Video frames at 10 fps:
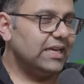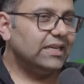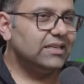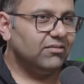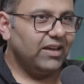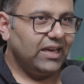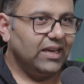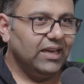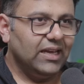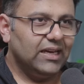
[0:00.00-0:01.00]
taken
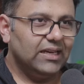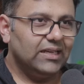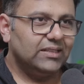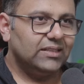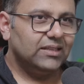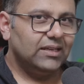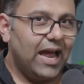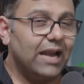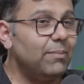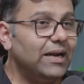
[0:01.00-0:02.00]
away uh,
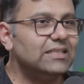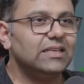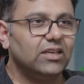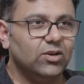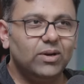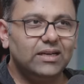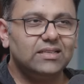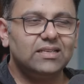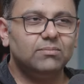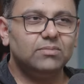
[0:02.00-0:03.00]
and made secure at
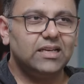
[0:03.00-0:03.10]
the same